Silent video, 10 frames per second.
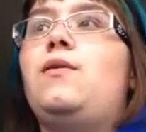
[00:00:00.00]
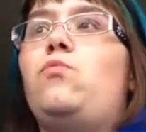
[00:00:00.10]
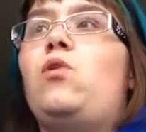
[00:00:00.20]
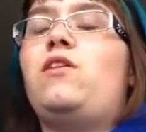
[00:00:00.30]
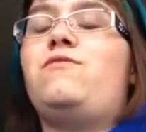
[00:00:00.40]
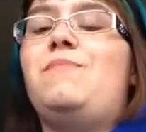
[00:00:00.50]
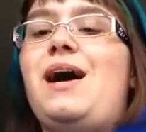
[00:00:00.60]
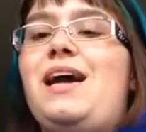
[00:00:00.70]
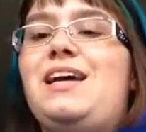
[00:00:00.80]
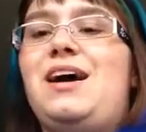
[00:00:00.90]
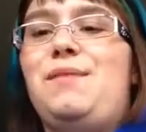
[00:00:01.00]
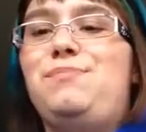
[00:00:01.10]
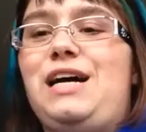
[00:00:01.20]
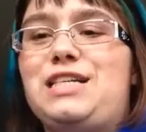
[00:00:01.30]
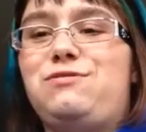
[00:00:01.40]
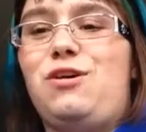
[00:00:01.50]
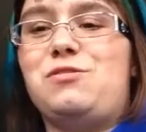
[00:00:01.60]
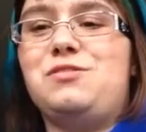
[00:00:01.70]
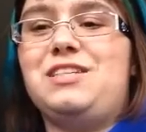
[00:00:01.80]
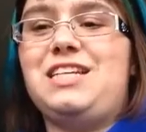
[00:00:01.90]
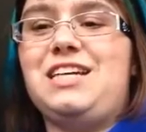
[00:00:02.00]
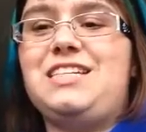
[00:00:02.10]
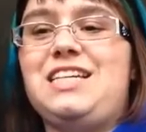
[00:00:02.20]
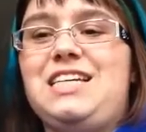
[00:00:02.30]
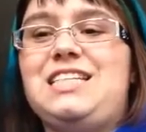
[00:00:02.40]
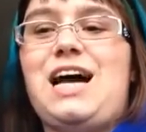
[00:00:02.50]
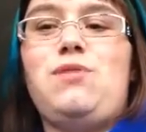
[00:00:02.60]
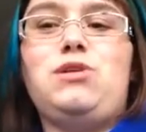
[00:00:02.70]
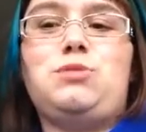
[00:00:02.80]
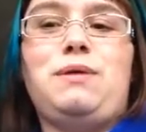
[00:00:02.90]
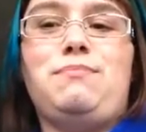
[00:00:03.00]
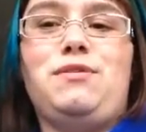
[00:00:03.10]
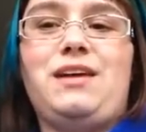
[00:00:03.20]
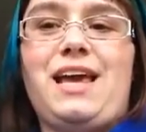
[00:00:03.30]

one of my complex vocal tics is I wish people